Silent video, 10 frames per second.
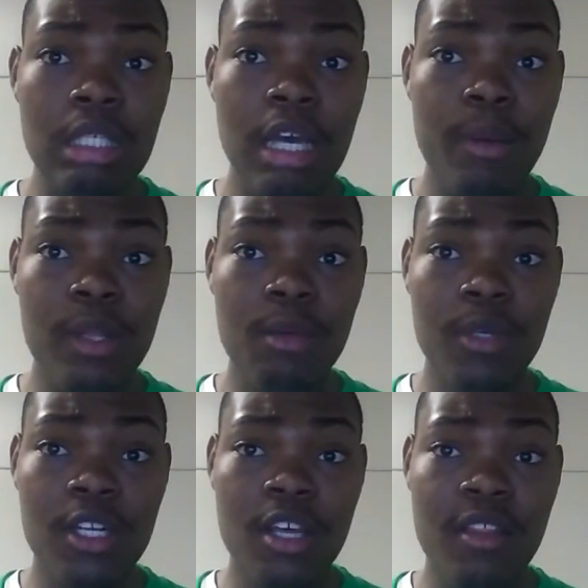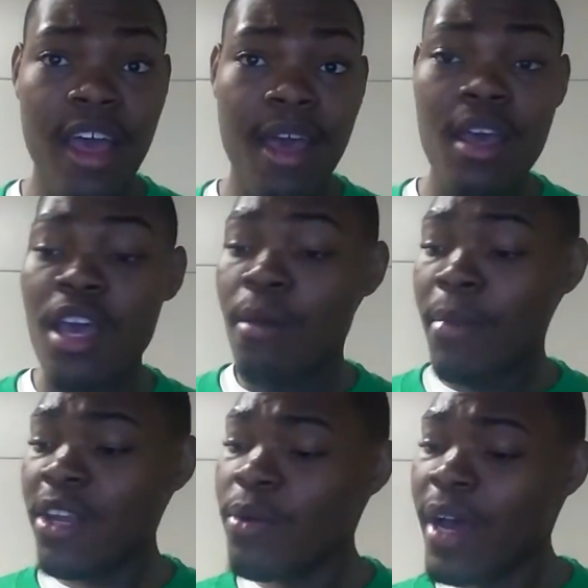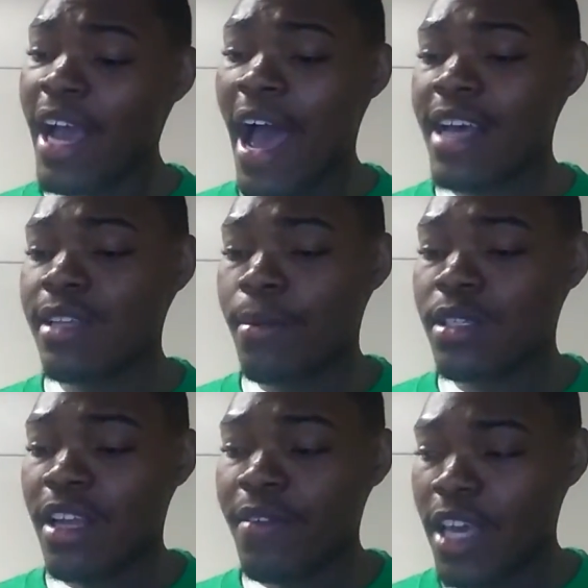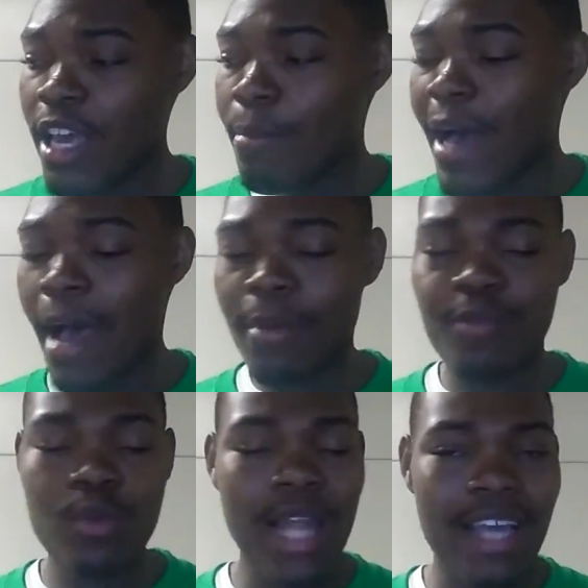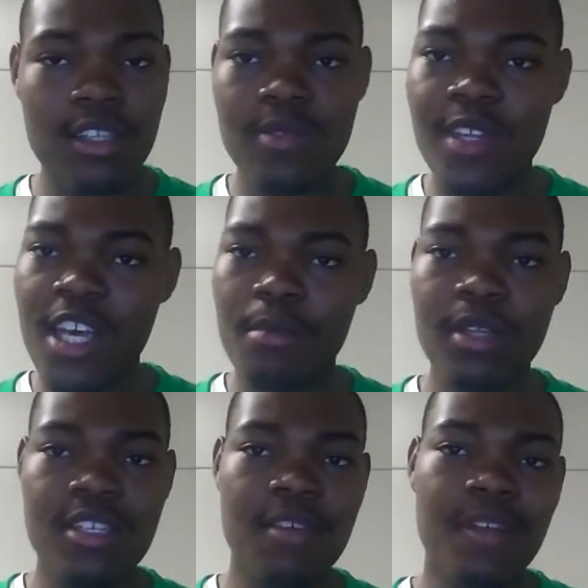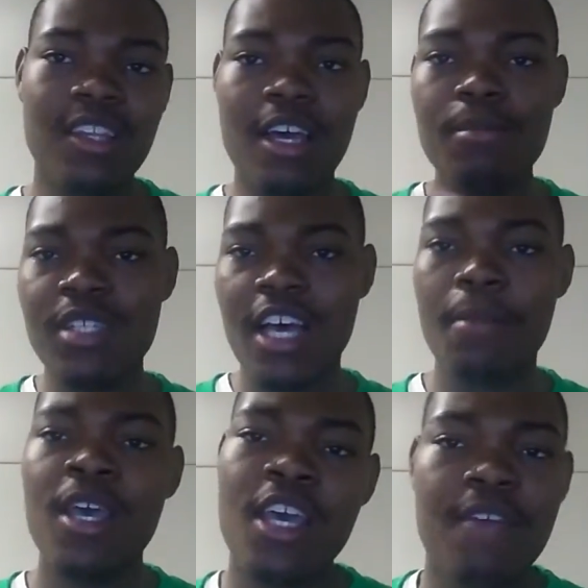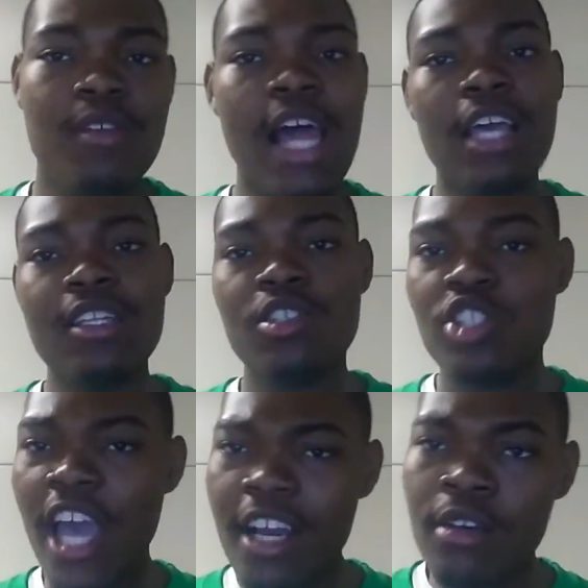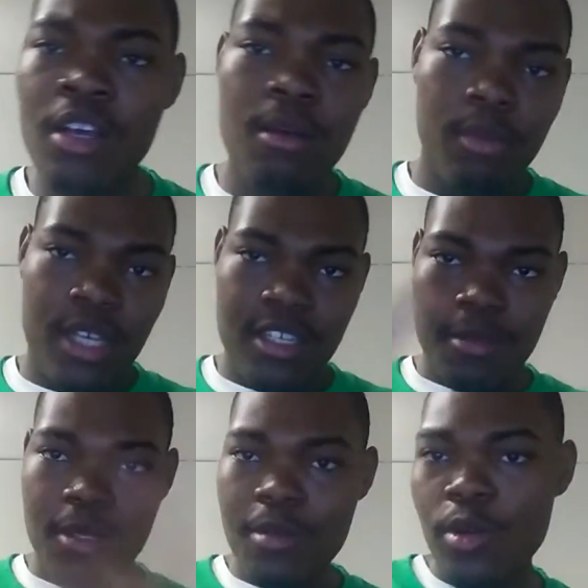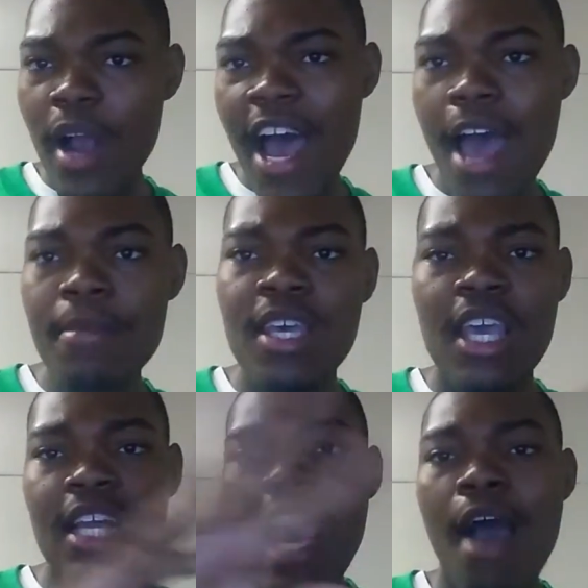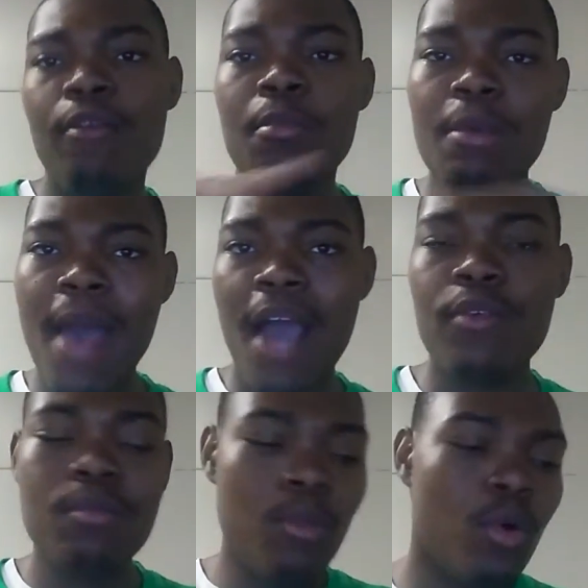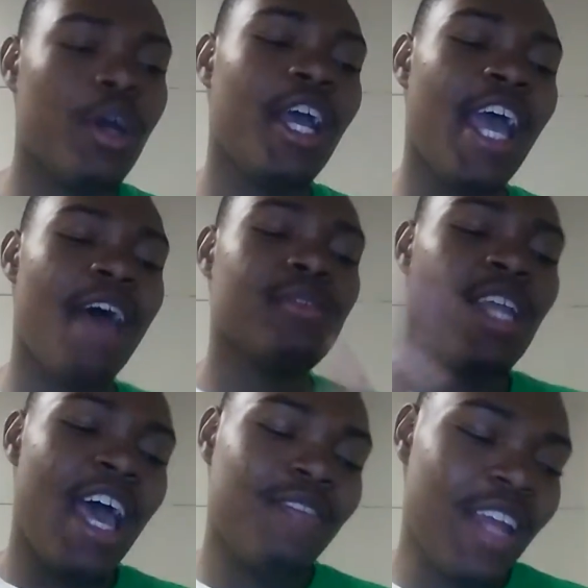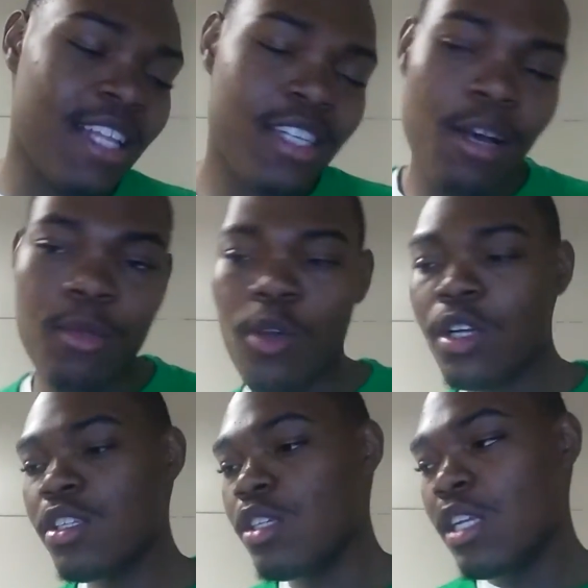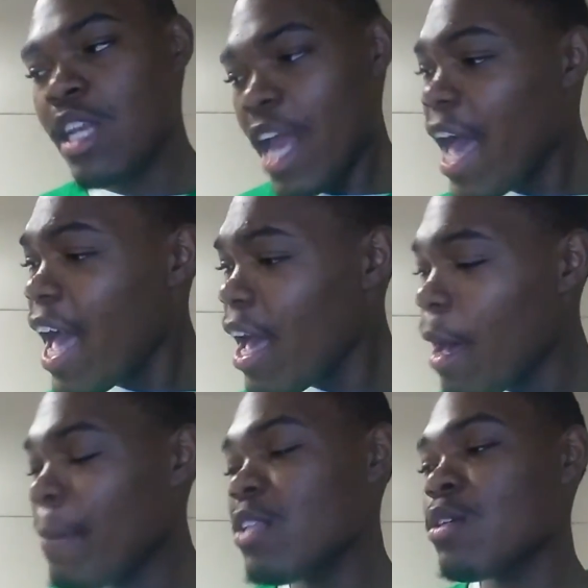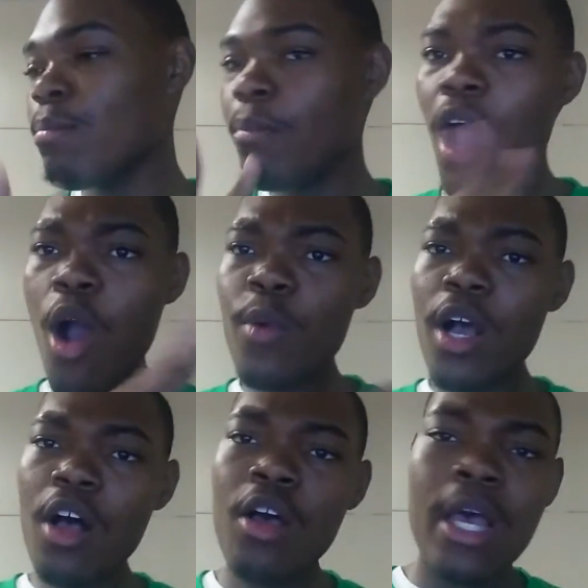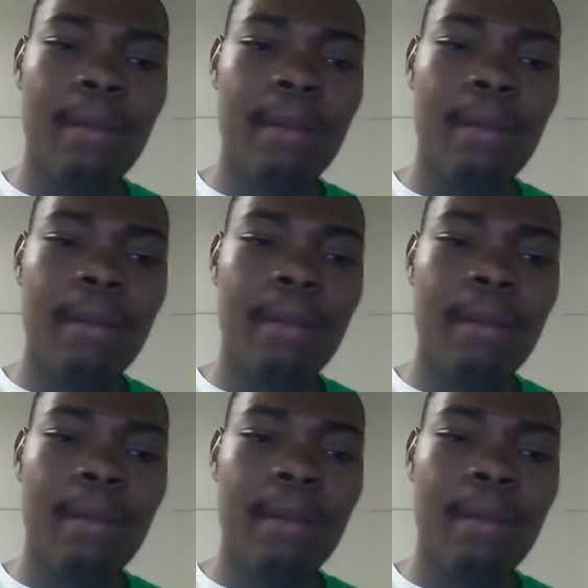I really want to know that. But anyway, guys, I was loving hip hop. If you like this video, please give it a thumbs up. If you like this channel, please subscribe. And I will be back with more haves and have-nots come on tomorrow.